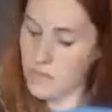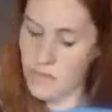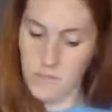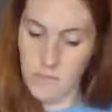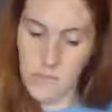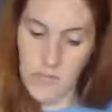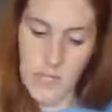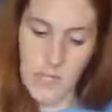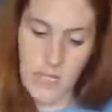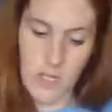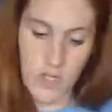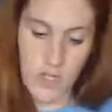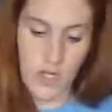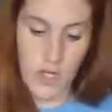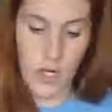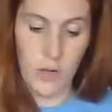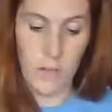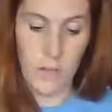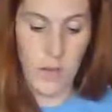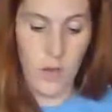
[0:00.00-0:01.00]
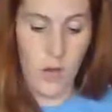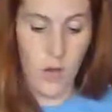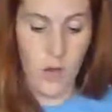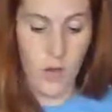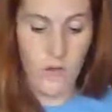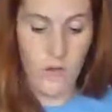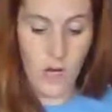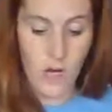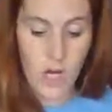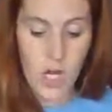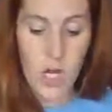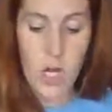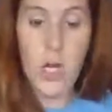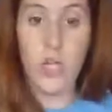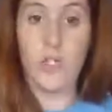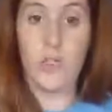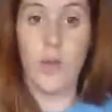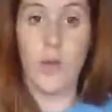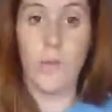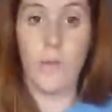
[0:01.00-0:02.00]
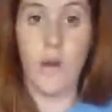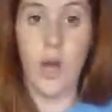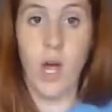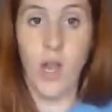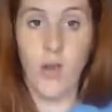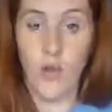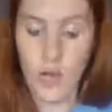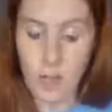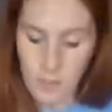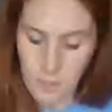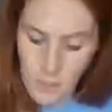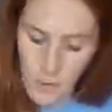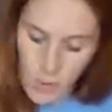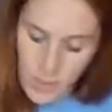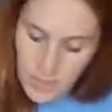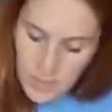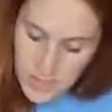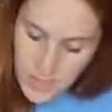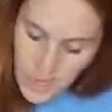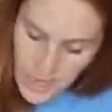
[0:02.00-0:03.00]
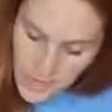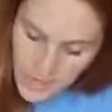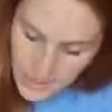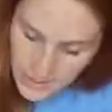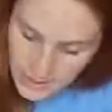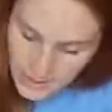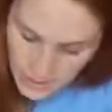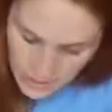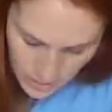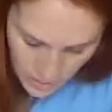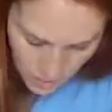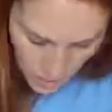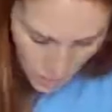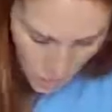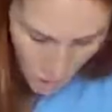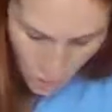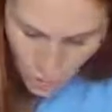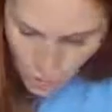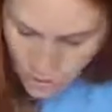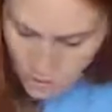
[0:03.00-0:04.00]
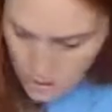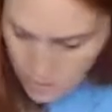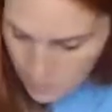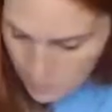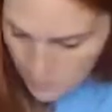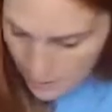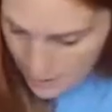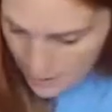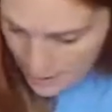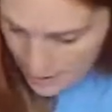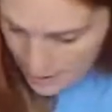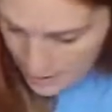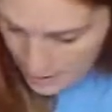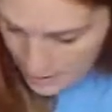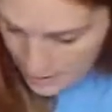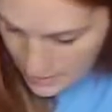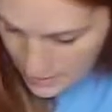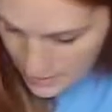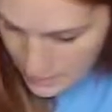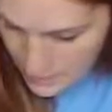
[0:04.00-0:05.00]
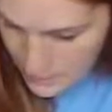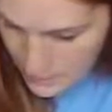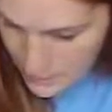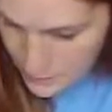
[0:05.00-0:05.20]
I'm getting Sharpie all over. So I'm coloring both sides. I'm coloring them black.